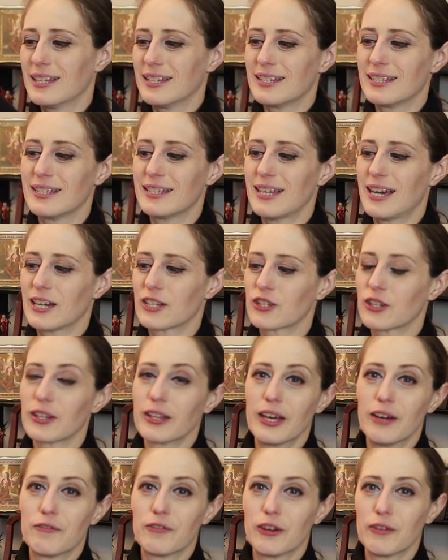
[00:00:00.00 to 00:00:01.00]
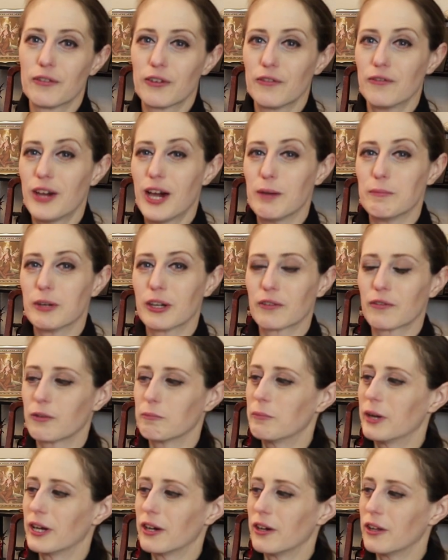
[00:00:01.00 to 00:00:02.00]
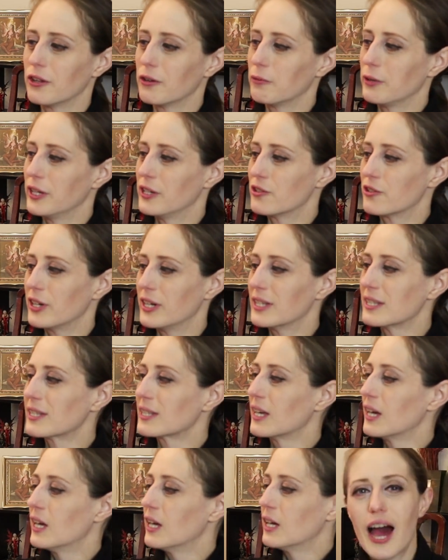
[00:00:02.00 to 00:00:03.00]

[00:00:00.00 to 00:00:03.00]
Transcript: This is actually leftover fabric from my Halloween dress.